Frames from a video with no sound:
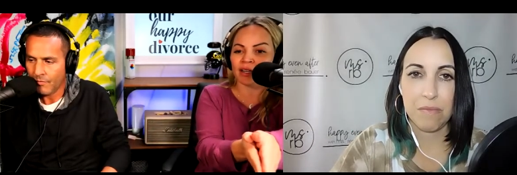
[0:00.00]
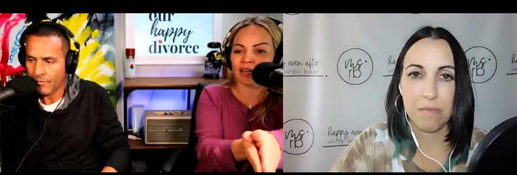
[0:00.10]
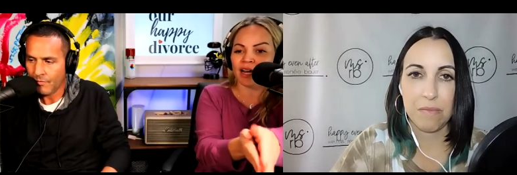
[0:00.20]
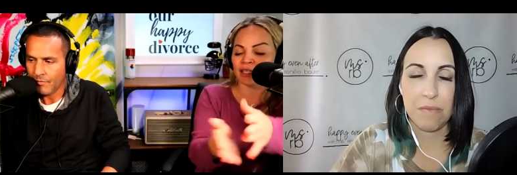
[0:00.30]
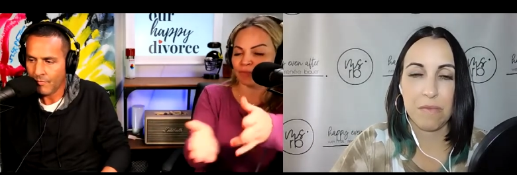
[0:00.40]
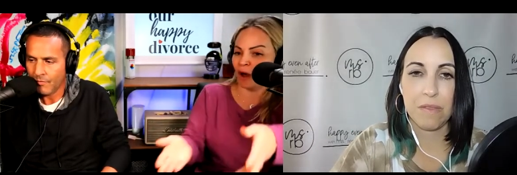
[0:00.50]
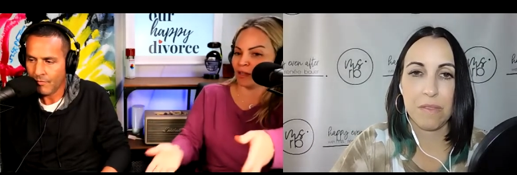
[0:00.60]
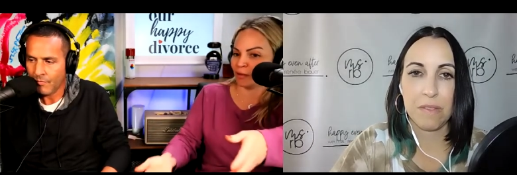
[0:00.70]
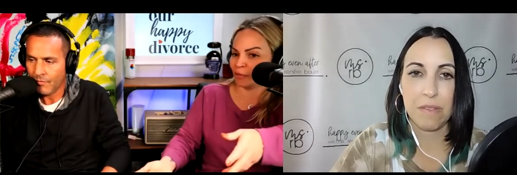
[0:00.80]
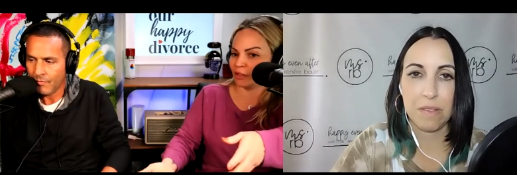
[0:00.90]
Speaker 1: as
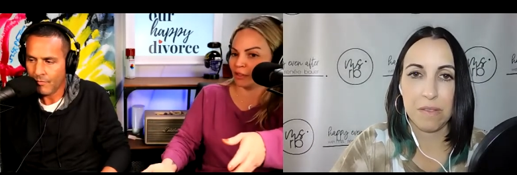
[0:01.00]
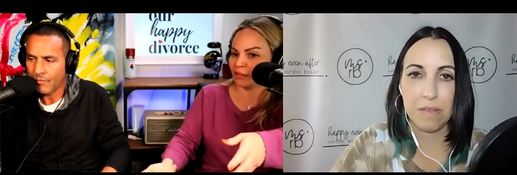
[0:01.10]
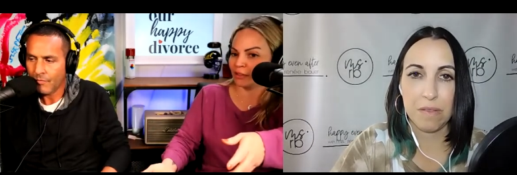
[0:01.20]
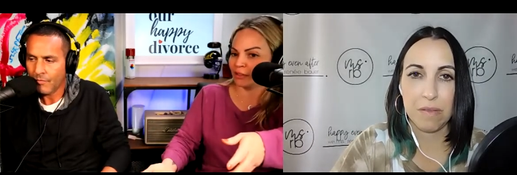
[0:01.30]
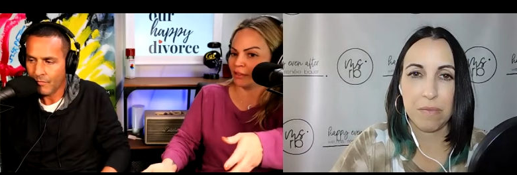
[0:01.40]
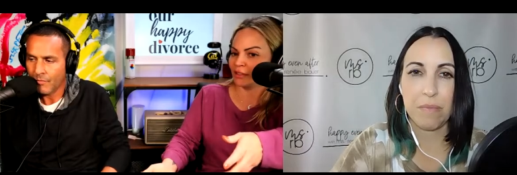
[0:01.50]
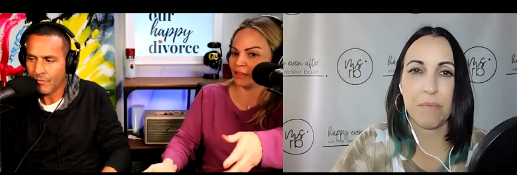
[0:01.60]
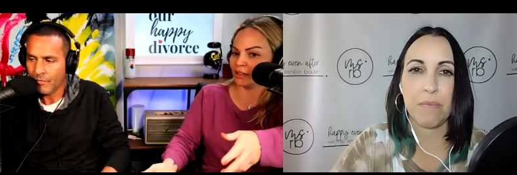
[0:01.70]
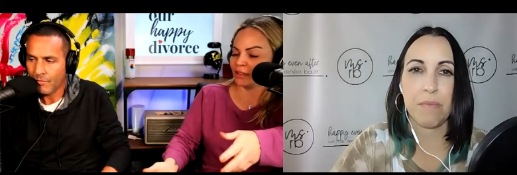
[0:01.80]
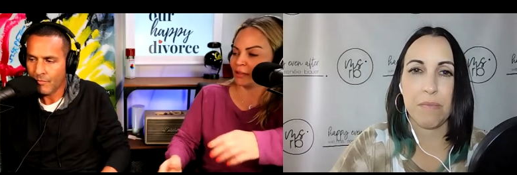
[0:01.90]
possible.
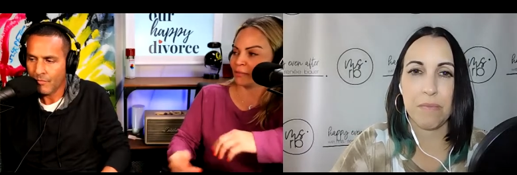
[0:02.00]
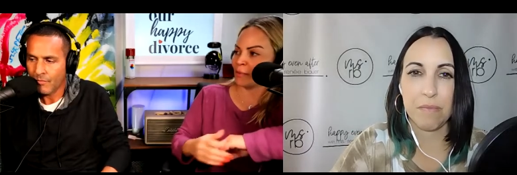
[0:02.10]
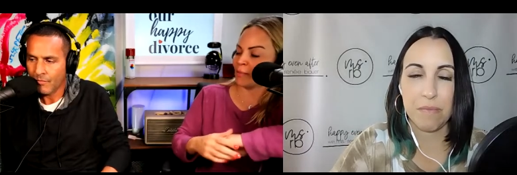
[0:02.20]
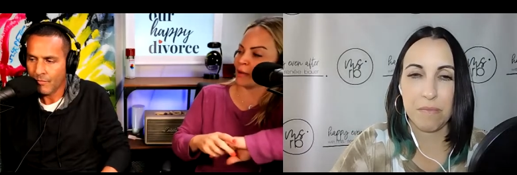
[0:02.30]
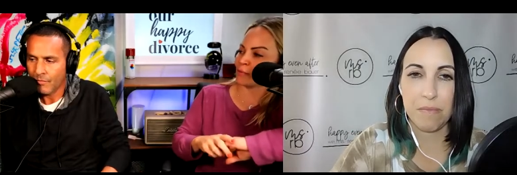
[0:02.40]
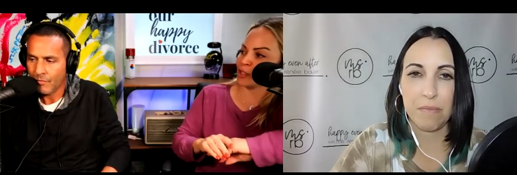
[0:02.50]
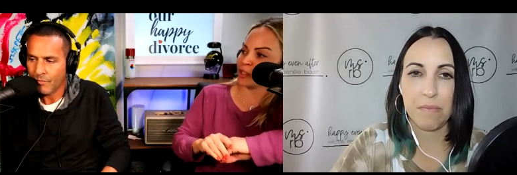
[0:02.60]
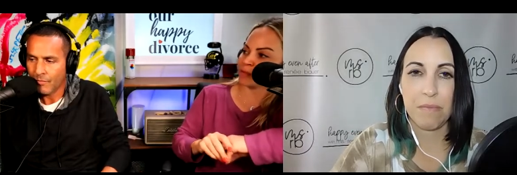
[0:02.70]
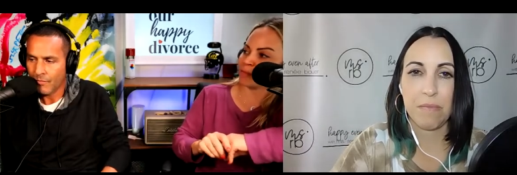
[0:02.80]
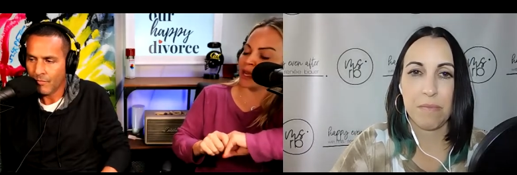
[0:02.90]
Mm. But Ben was
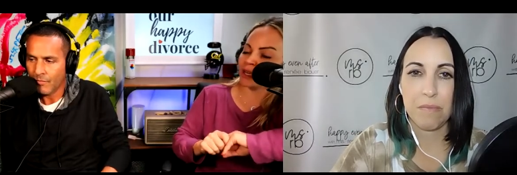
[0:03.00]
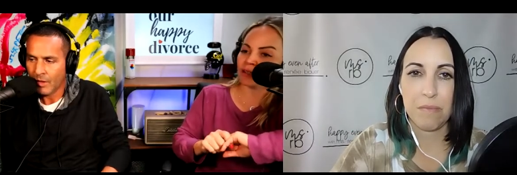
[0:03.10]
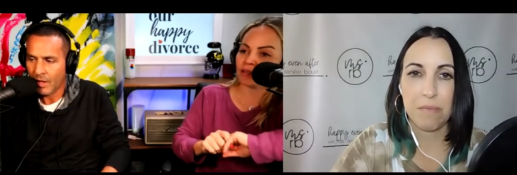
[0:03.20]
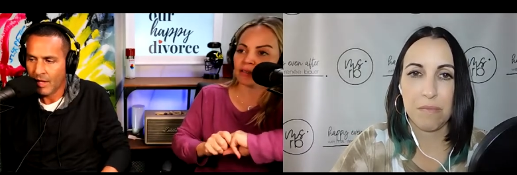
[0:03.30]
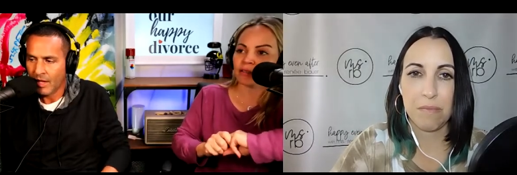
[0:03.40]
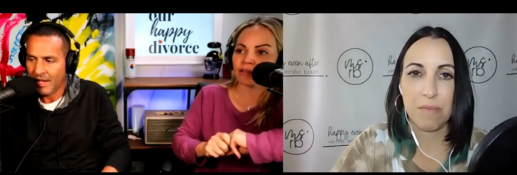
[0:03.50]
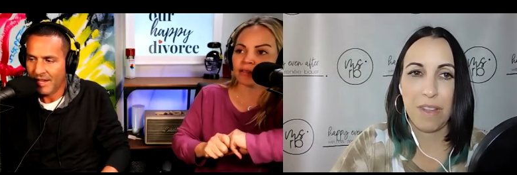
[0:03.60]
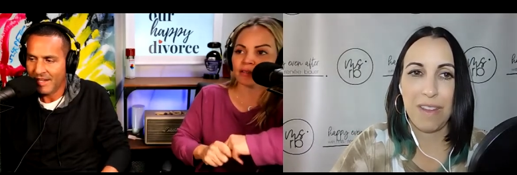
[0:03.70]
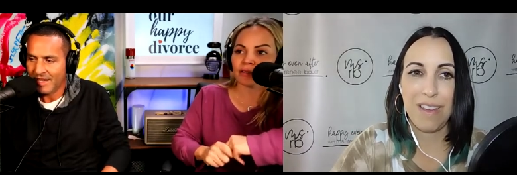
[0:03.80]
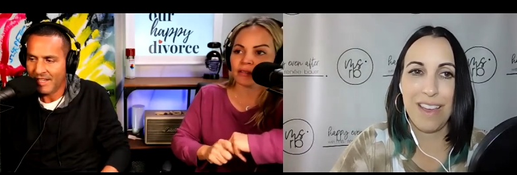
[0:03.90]
just mean.
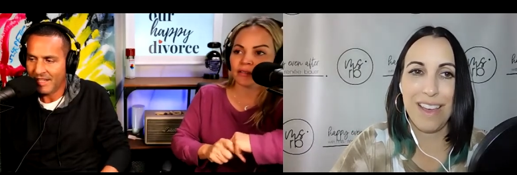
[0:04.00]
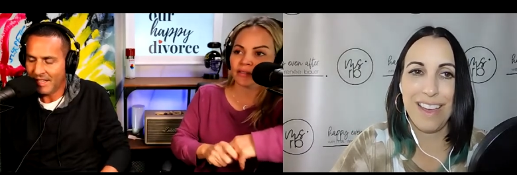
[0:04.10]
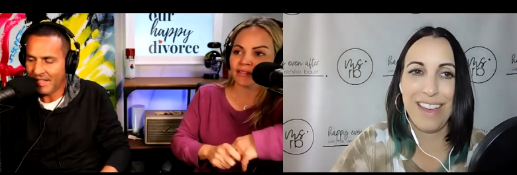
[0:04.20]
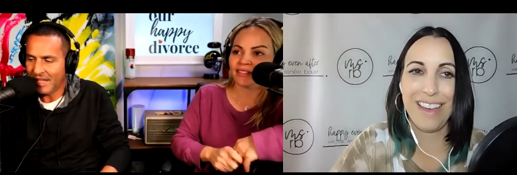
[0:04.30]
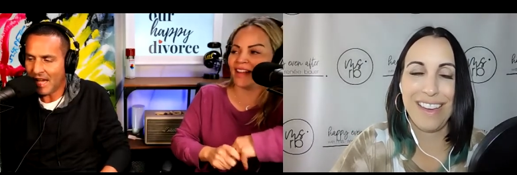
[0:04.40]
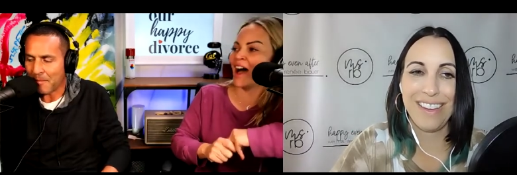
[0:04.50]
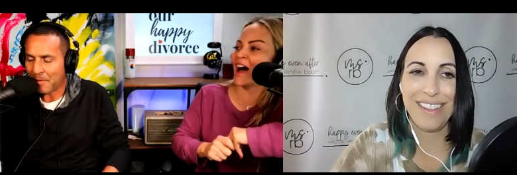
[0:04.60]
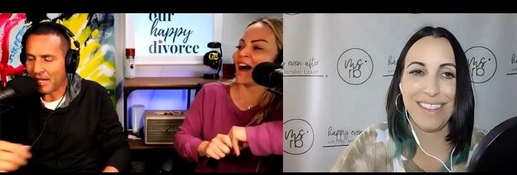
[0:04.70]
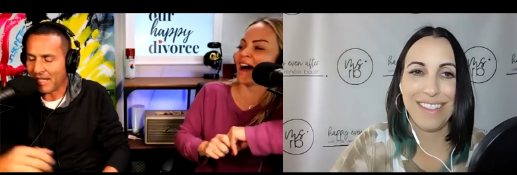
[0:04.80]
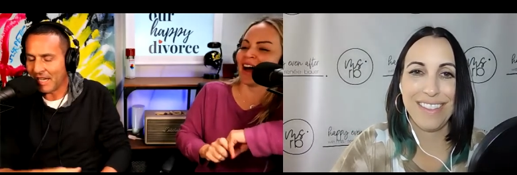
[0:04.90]
Speaker 2: Yeah, I
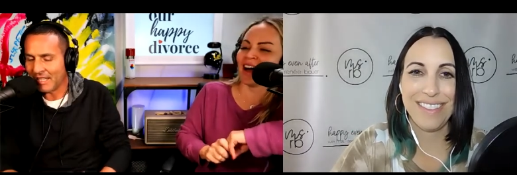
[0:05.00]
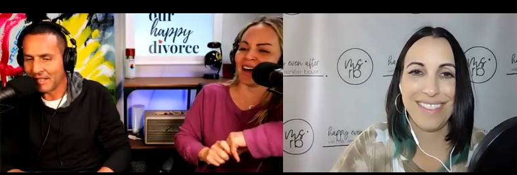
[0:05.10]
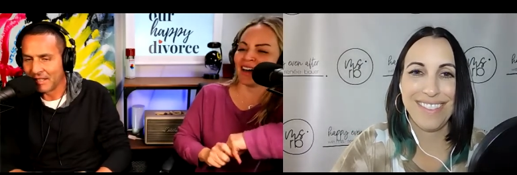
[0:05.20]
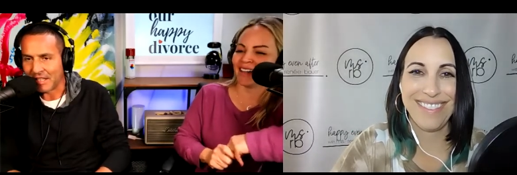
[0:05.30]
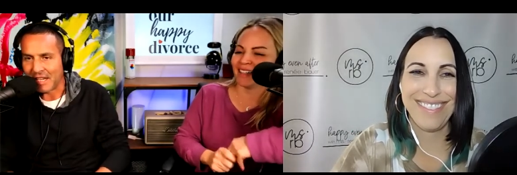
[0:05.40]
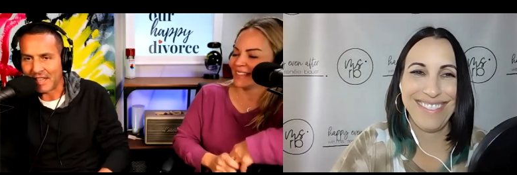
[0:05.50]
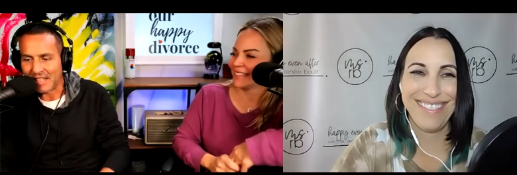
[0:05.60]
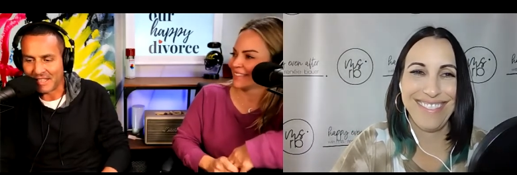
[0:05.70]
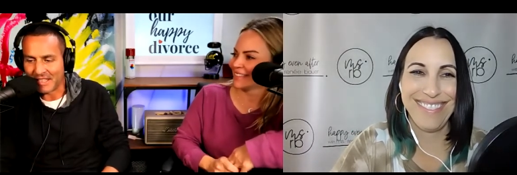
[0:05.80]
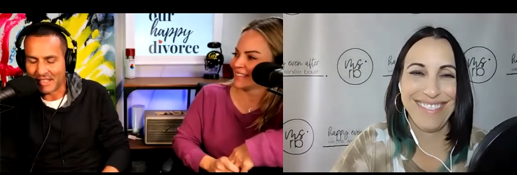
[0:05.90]
mean, I, I, look, I think
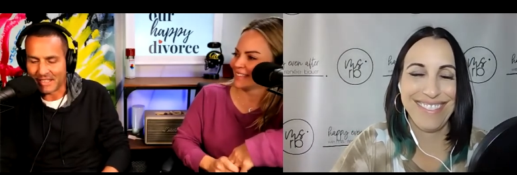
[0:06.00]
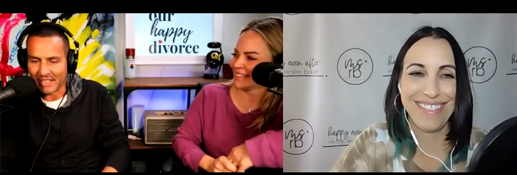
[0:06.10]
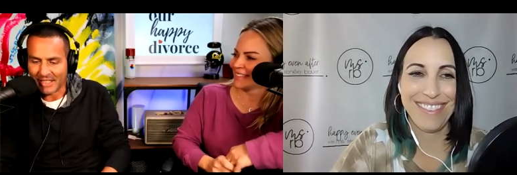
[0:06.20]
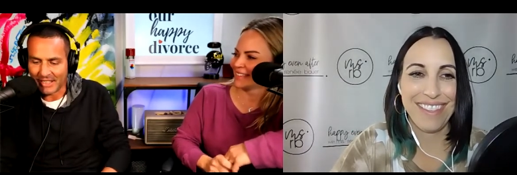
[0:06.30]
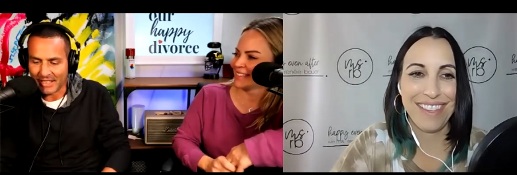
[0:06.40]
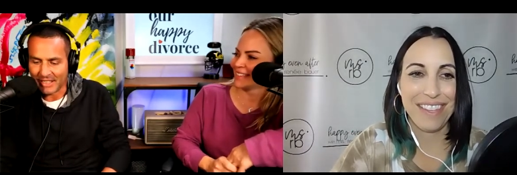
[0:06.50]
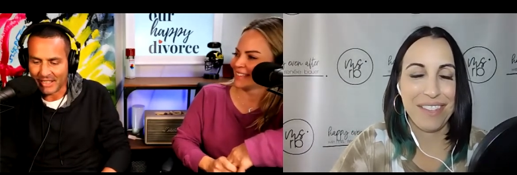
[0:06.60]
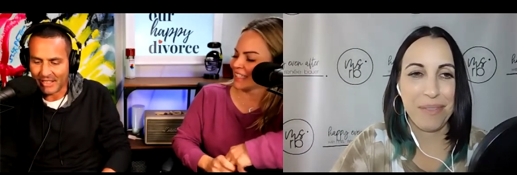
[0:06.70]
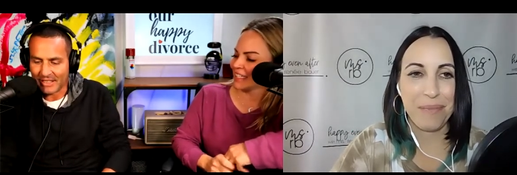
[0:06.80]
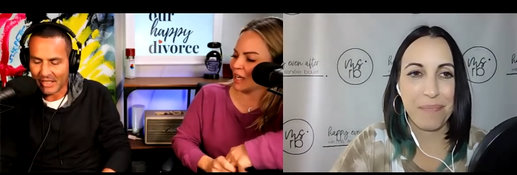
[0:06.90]
that, uh,
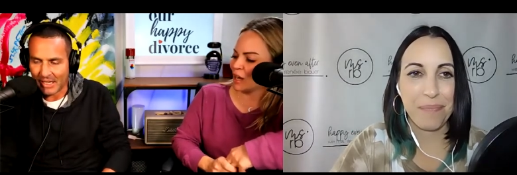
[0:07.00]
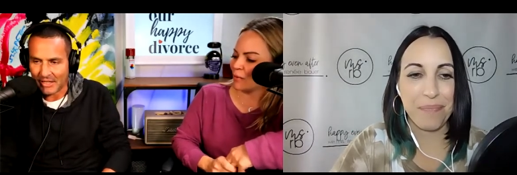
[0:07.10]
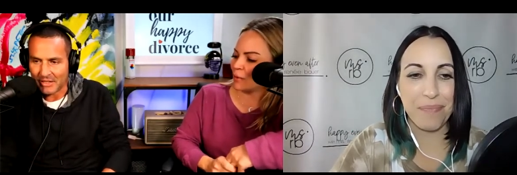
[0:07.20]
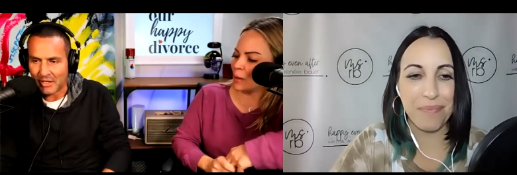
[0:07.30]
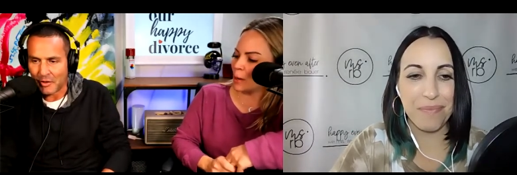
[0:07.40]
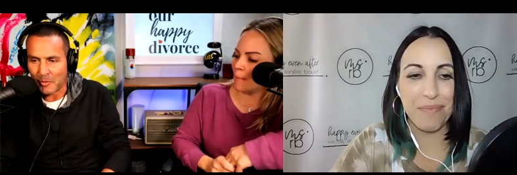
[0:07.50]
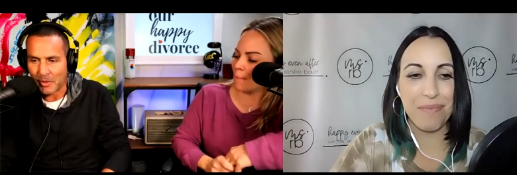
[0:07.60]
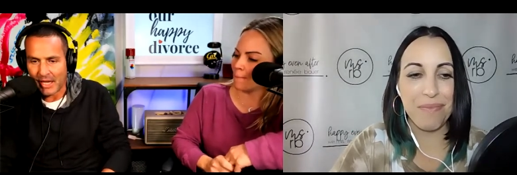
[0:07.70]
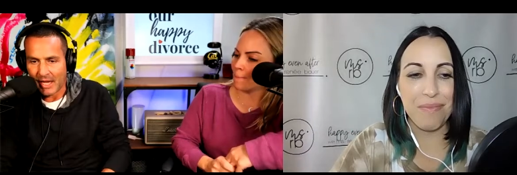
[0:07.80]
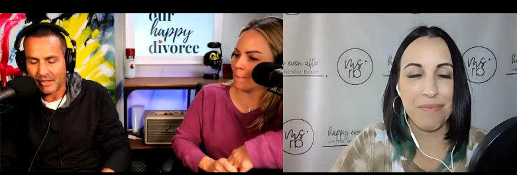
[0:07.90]
like I said, nobody
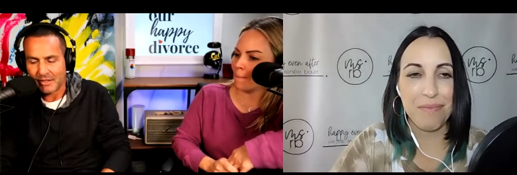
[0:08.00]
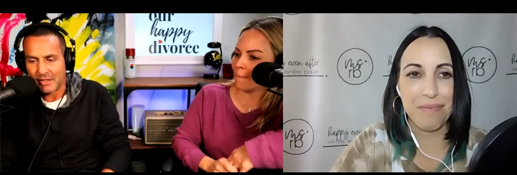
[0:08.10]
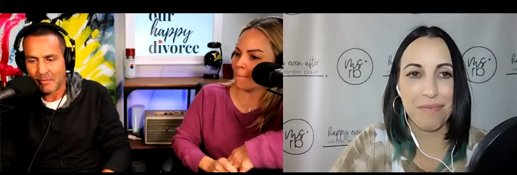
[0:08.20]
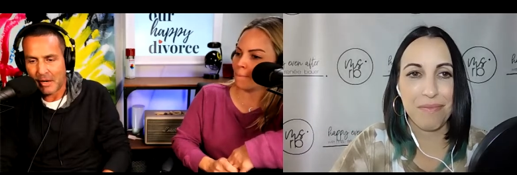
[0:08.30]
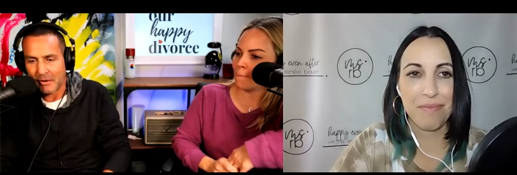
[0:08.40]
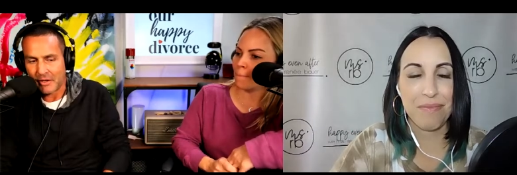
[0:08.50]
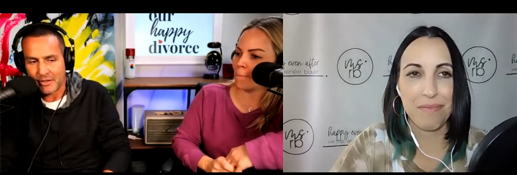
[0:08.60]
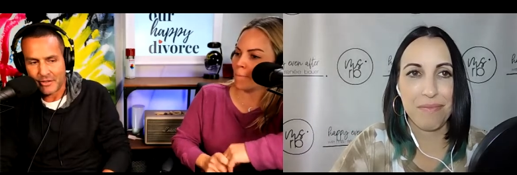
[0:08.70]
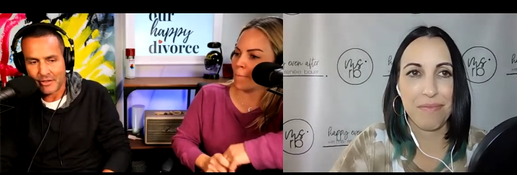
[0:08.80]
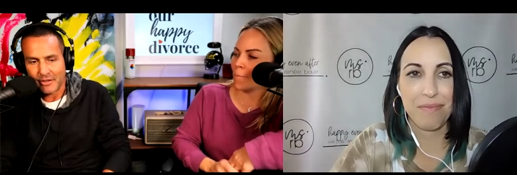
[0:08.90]
ends a
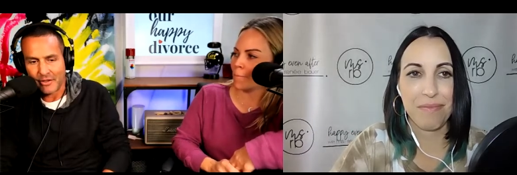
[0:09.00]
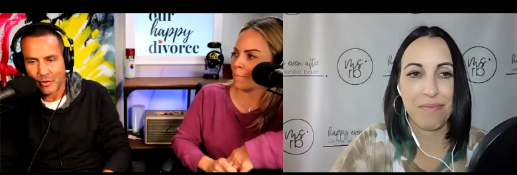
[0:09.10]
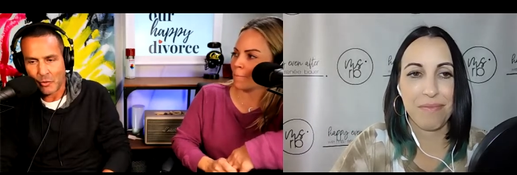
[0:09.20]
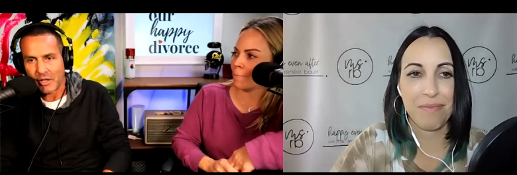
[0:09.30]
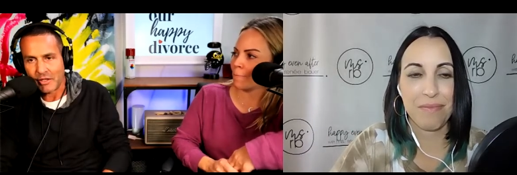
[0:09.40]
marriage on a winning